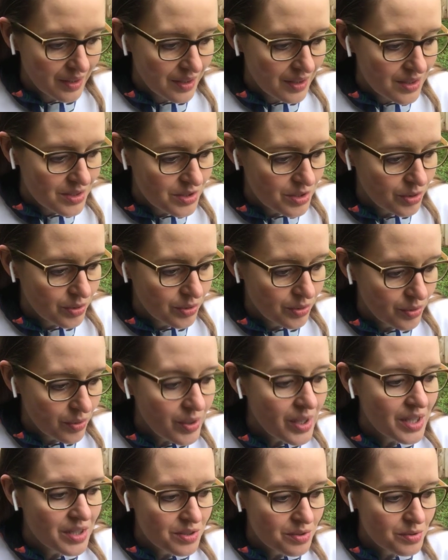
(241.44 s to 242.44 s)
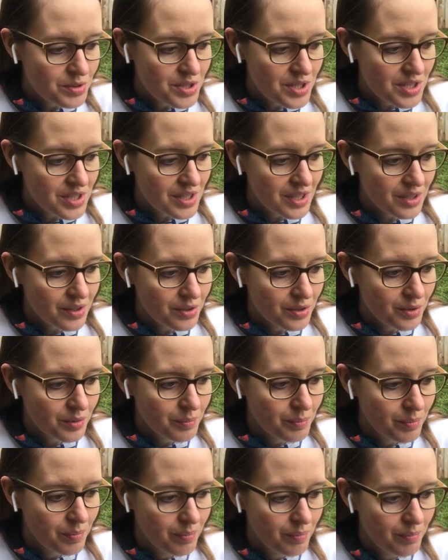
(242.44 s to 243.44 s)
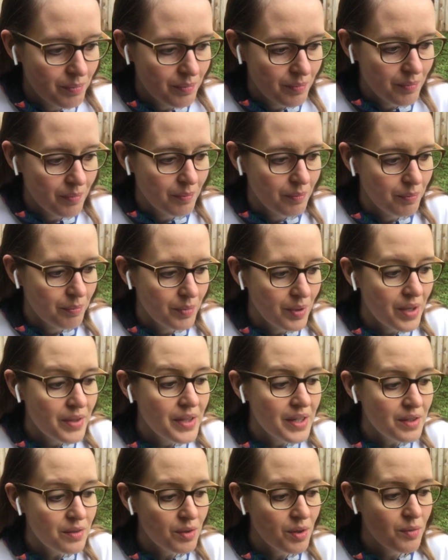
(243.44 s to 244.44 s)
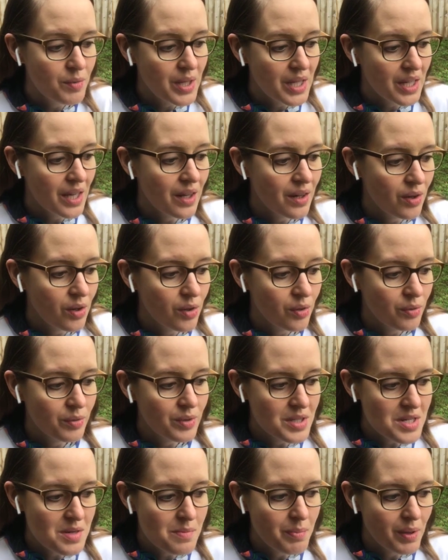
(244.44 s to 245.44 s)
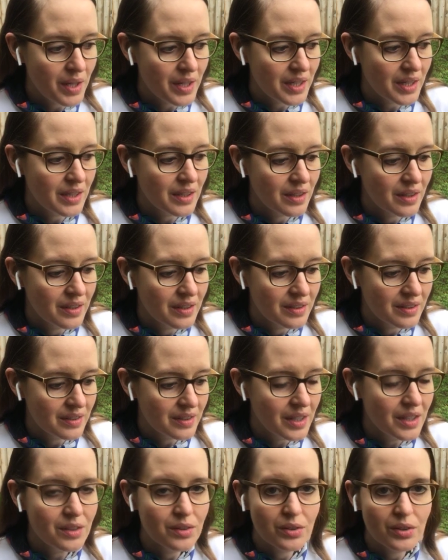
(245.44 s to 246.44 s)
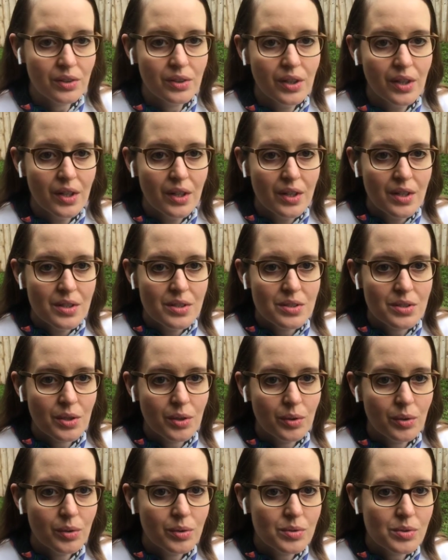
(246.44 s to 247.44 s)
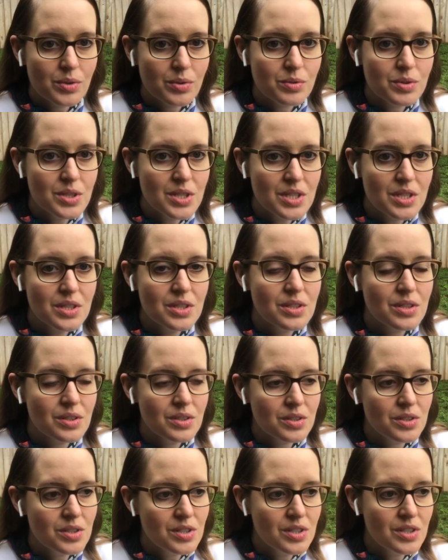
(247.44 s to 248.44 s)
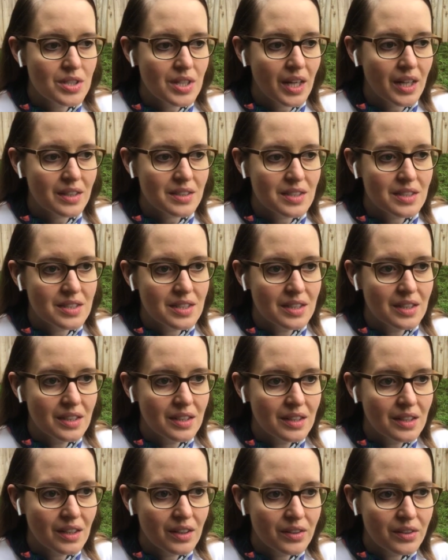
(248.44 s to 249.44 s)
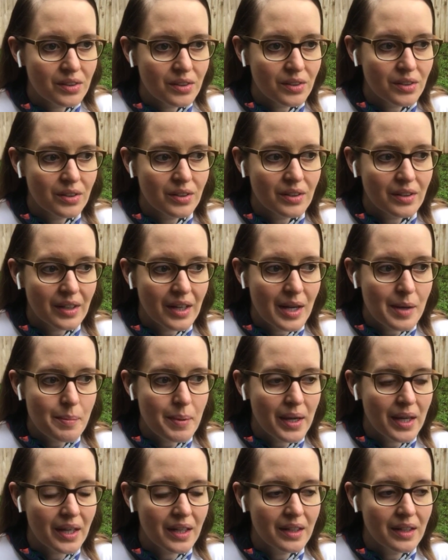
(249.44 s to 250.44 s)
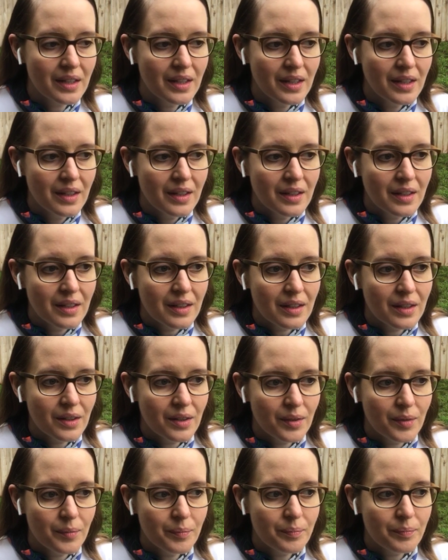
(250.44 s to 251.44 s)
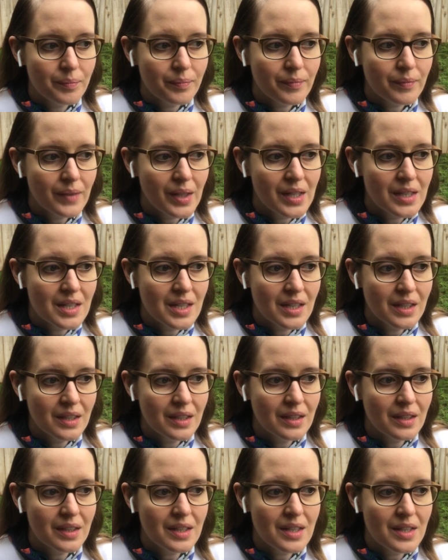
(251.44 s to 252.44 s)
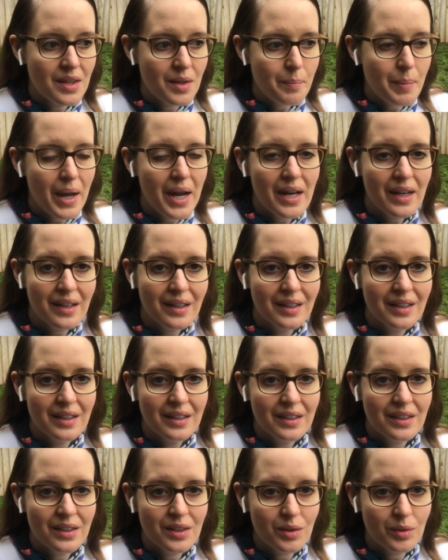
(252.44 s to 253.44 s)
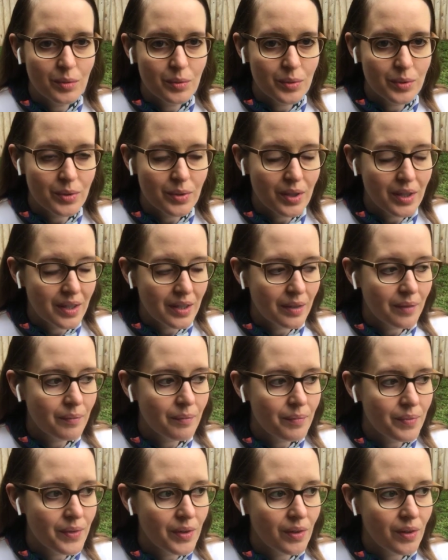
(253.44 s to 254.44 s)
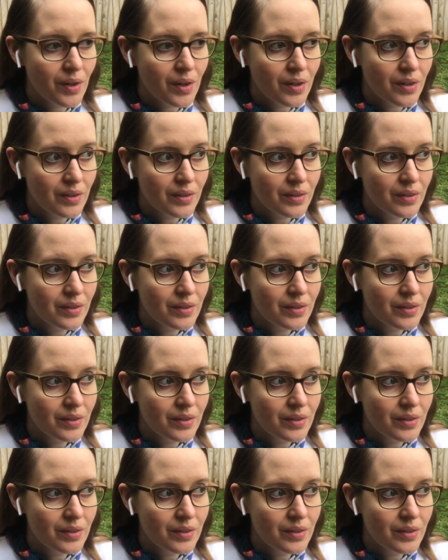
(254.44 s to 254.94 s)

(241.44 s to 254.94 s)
So she's got her. I think we had already bought it on Kindle, so she's accessing it on her iPad, and then in the packet there are.